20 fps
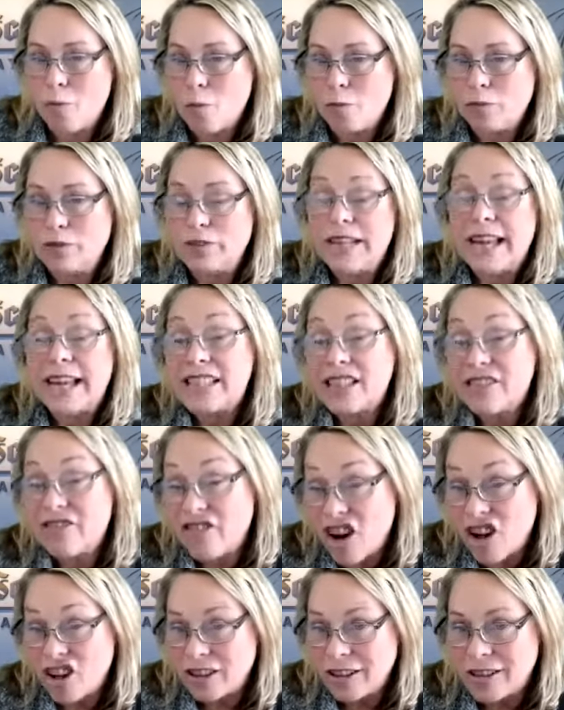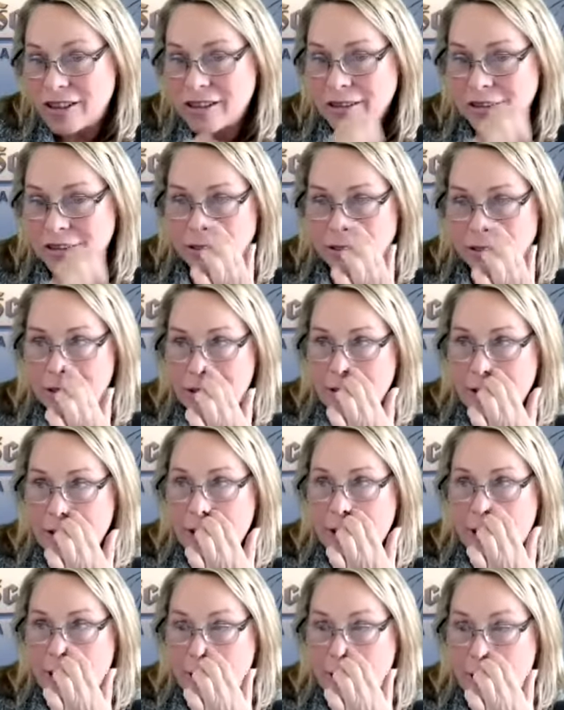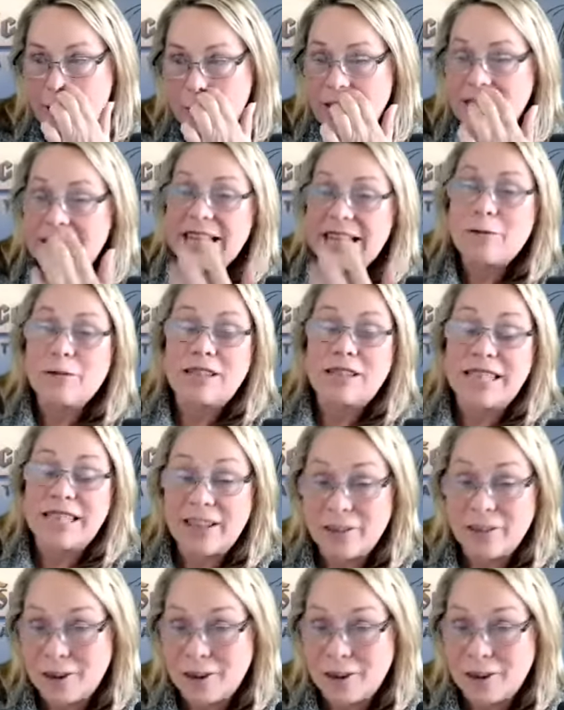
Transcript: less volatile uh, because that was the other